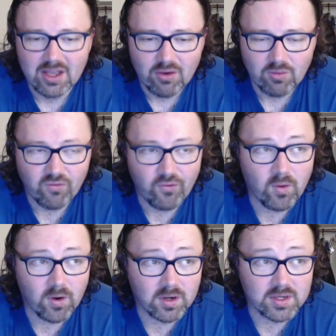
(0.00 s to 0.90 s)

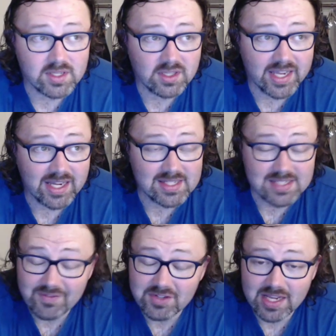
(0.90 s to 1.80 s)
for like a
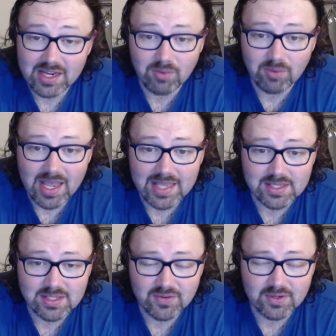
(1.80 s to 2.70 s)
7-day horizon,
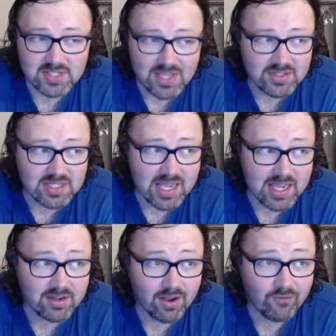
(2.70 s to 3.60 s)
for a 7-day
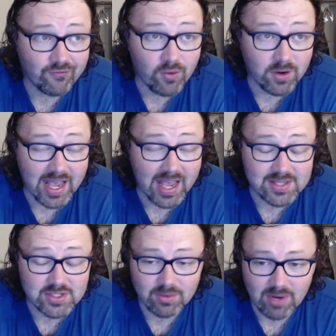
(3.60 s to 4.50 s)
forecast
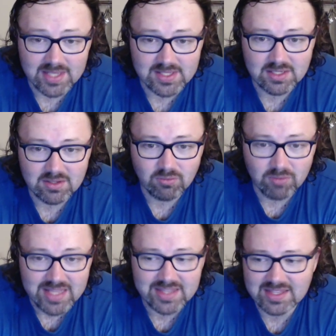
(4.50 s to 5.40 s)
horizon with
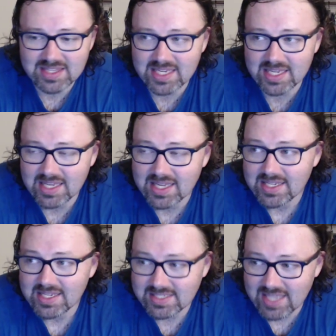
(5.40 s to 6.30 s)
the
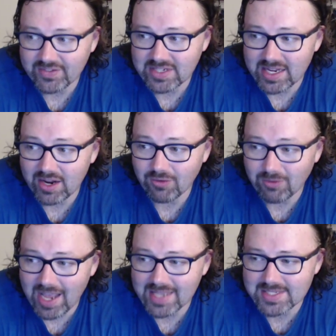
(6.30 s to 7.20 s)
7-day
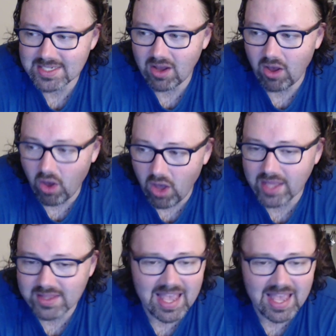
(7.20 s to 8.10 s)
horizon on
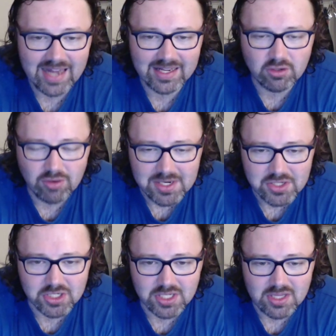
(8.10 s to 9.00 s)
that
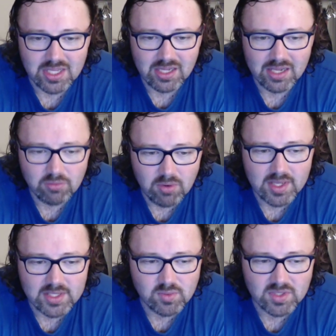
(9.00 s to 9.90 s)
equation than I was
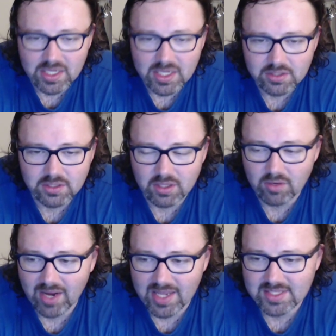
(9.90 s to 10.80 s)
with another
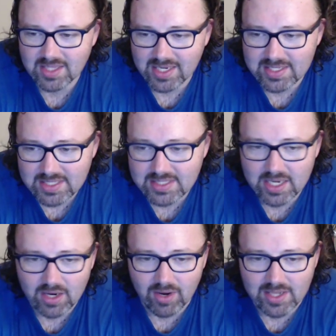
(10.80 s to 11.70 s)
horizon, like a 6-day
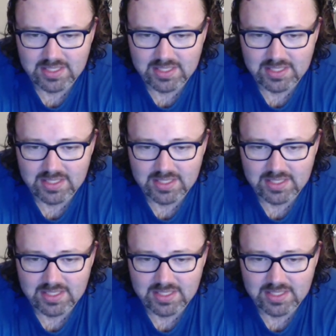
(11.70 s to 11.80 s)
horizon.